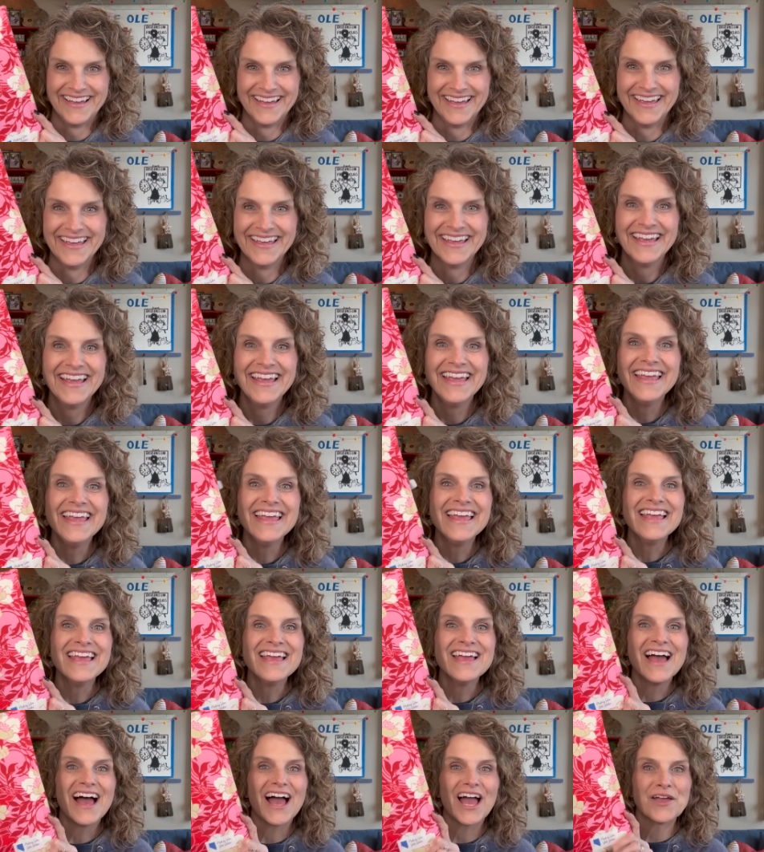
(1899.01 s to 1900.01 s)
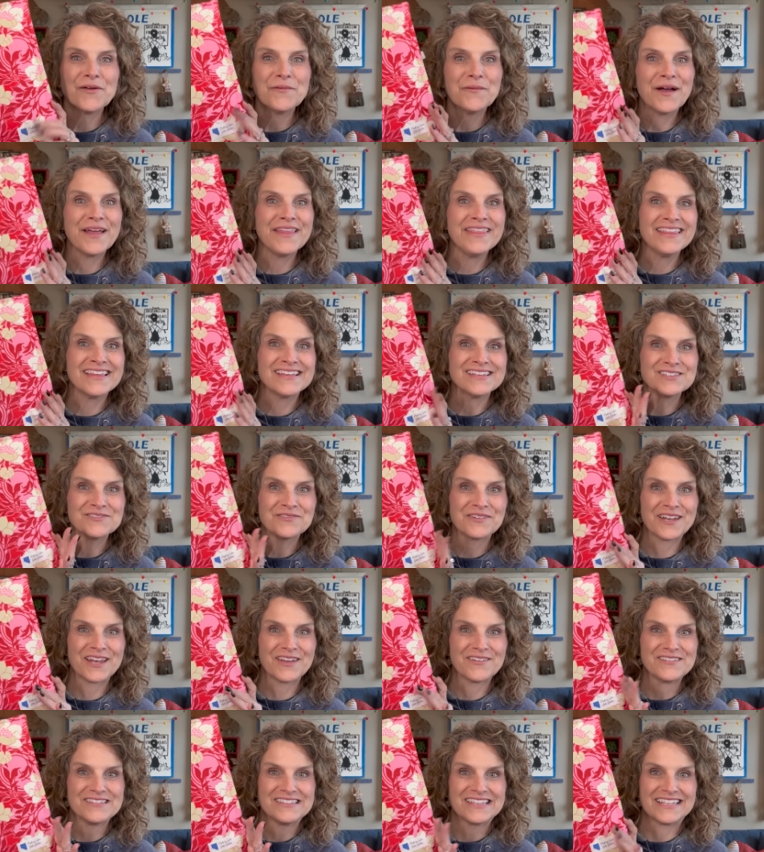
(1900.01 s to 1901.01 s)
I won this when
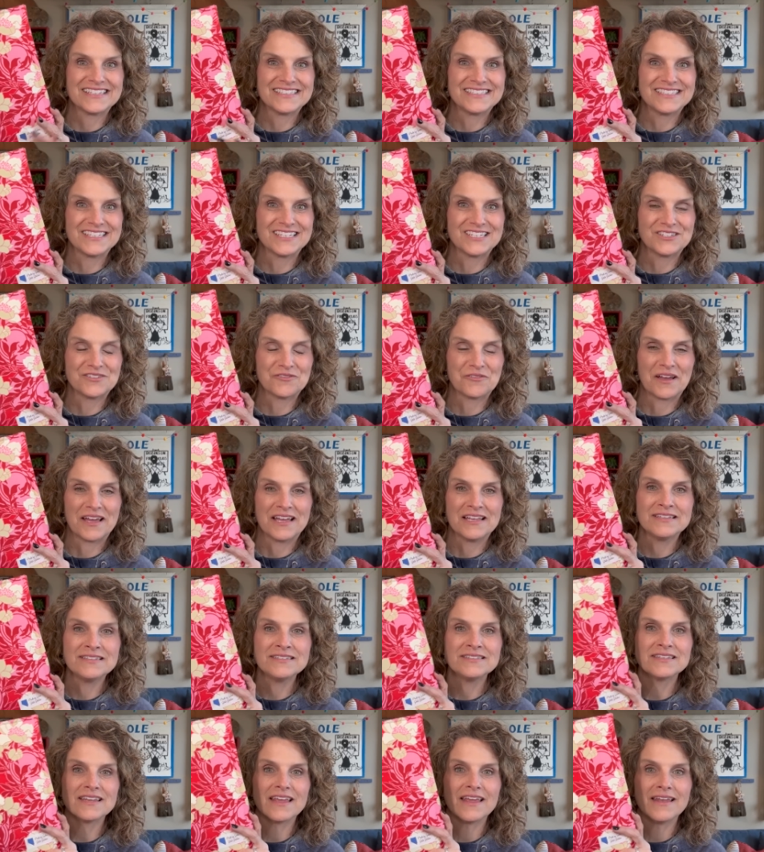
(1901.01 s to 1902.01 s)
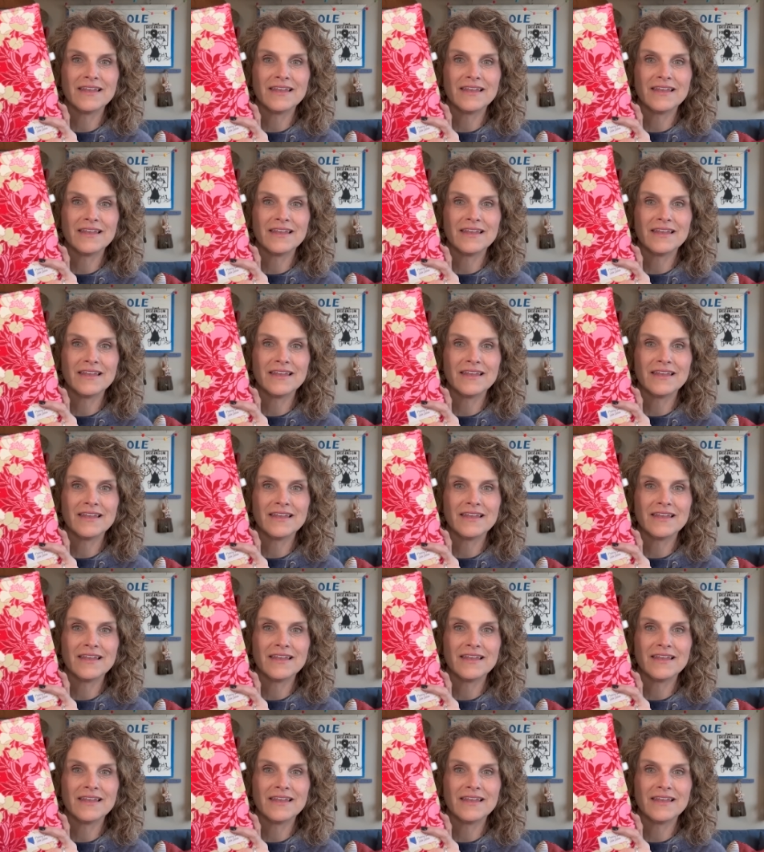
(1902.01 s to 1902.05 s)
I was at Stitch West,